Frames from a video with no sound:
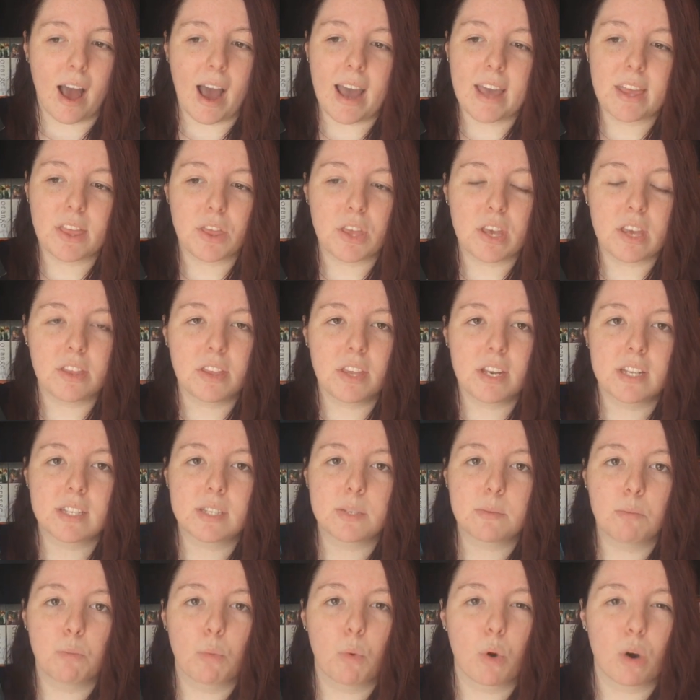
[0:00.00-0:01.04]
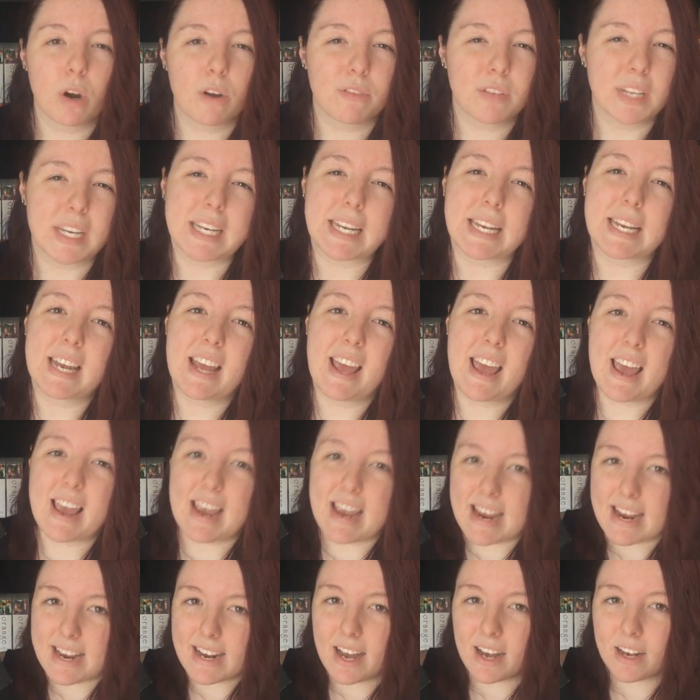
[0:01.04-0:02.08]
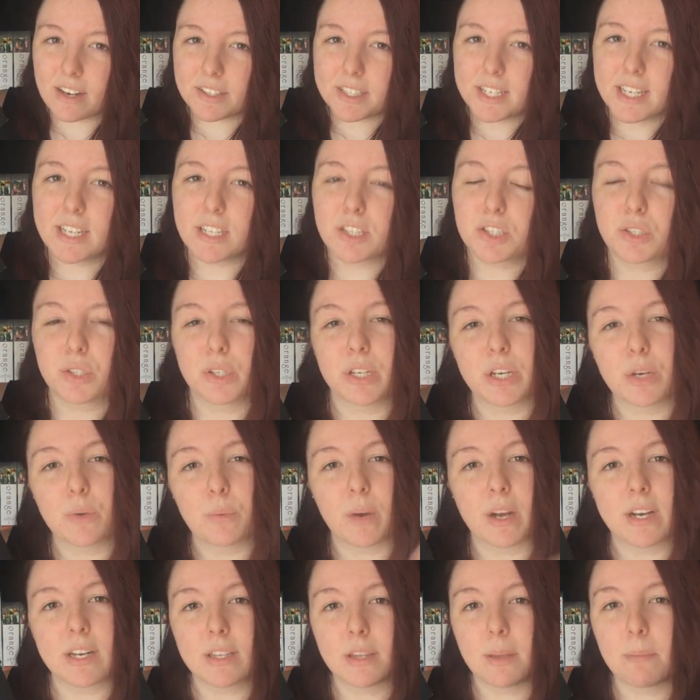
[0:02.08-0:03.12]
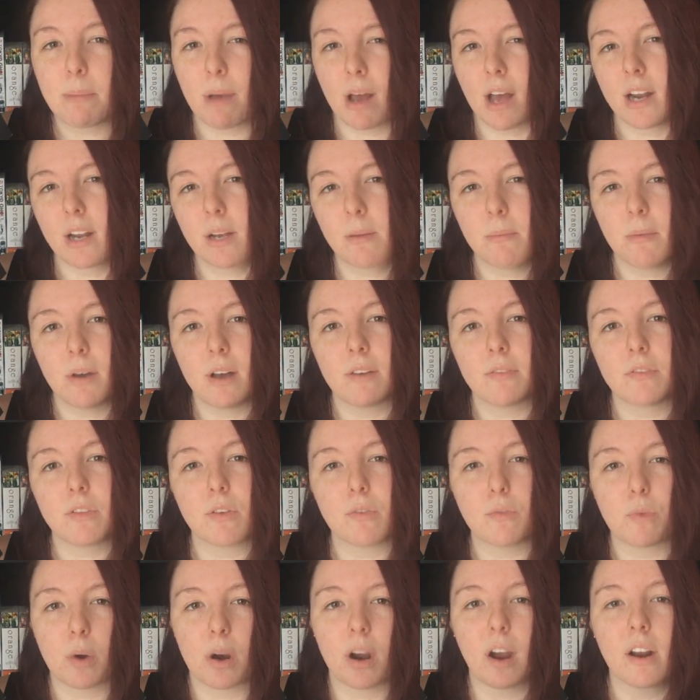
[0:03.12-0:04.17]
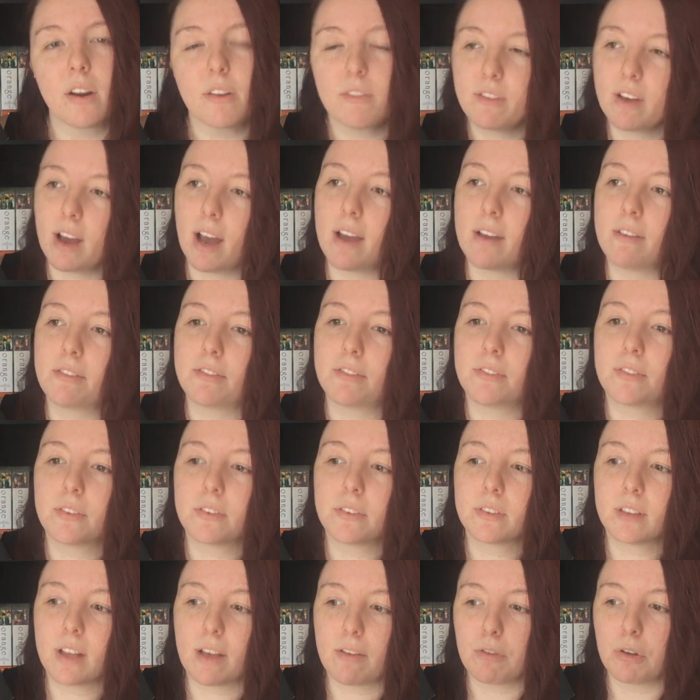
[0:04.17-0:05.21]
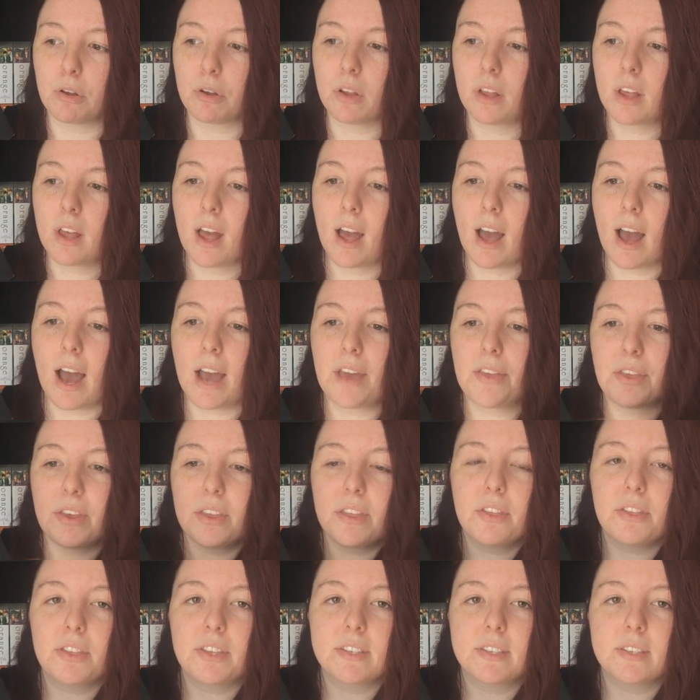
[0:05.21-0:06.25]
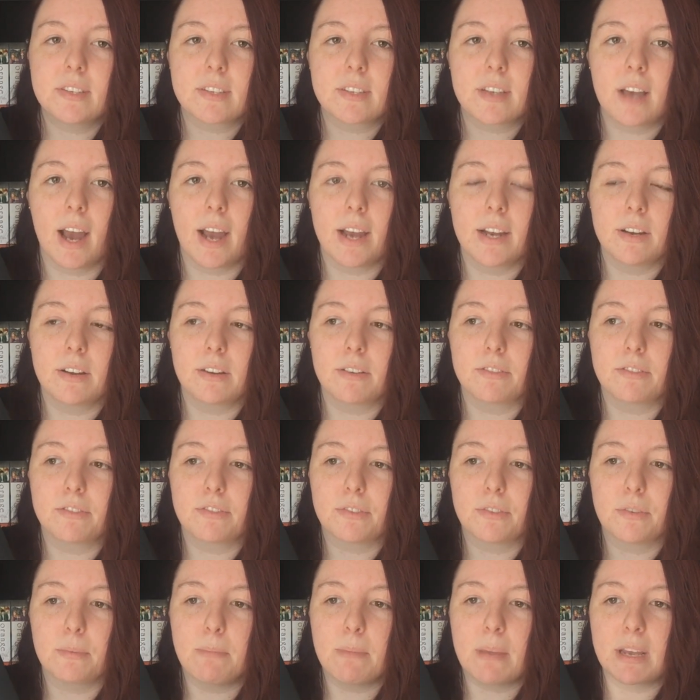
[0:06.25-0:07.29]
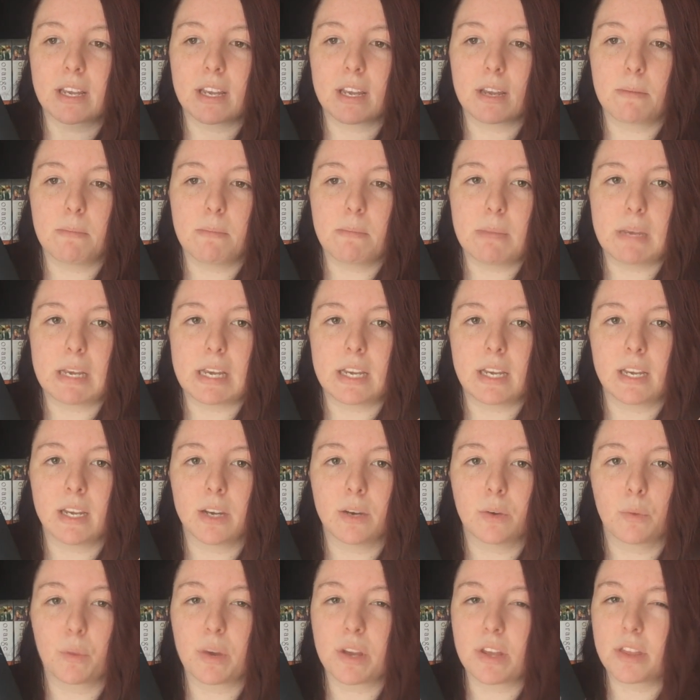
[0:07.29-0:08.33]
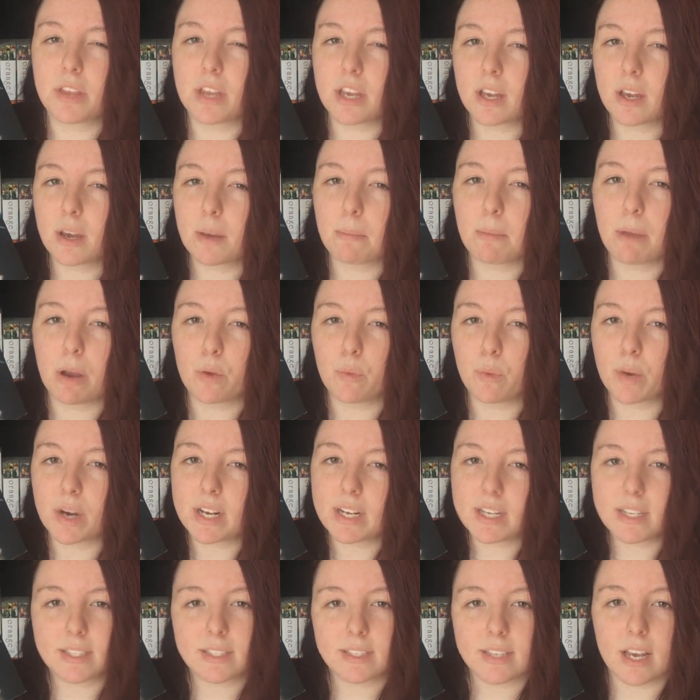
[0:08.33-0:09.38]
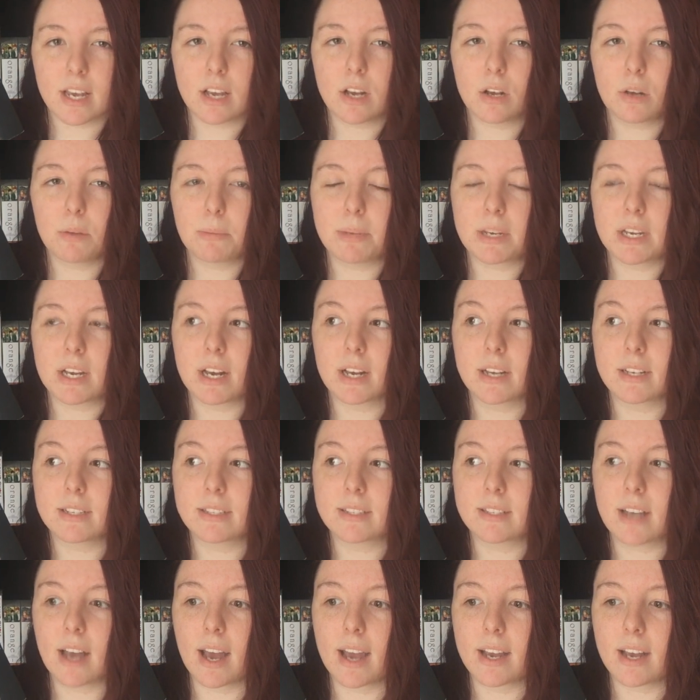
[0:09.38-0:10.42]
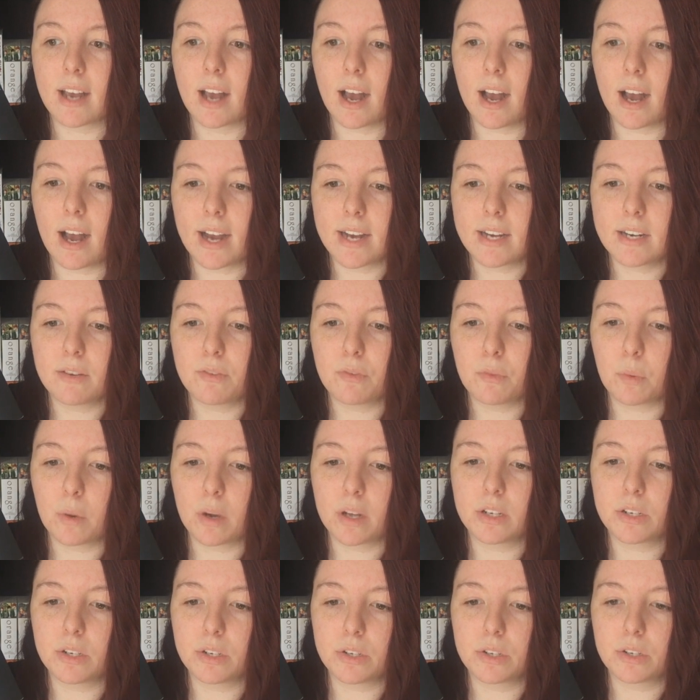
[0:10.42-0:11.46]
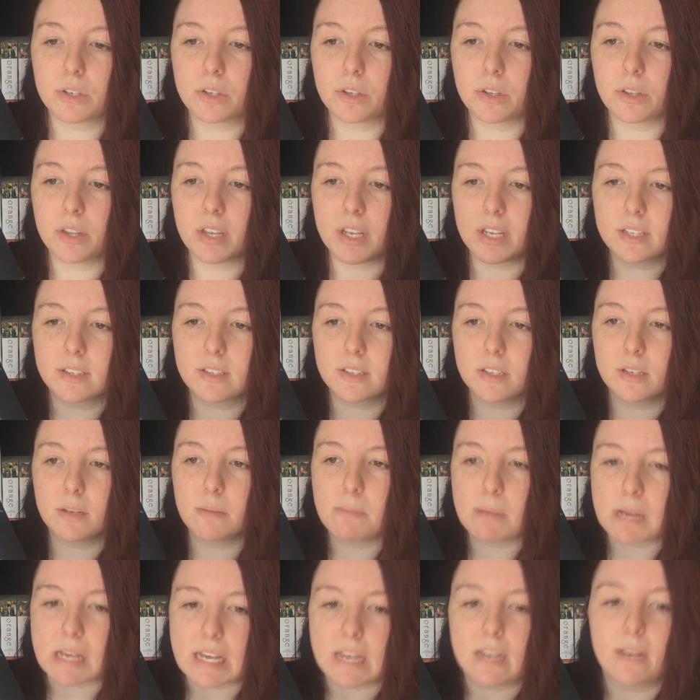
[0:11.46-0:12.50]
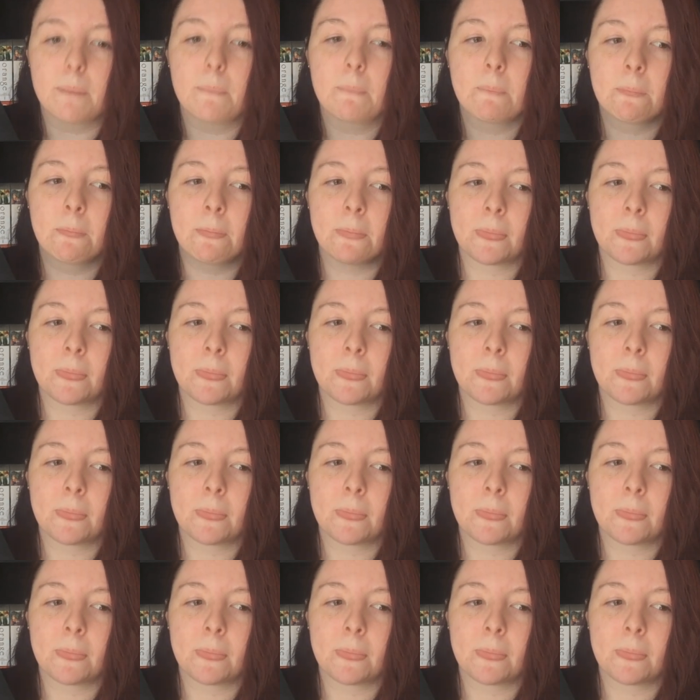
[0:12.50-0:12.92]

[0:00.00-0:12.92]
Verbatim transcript: I think that it's more of like an 8 out of 10, so like right at the bottom of the 4 out of 5 level. I think that this is kind of making me rethink my rating scale because I kind of want this to be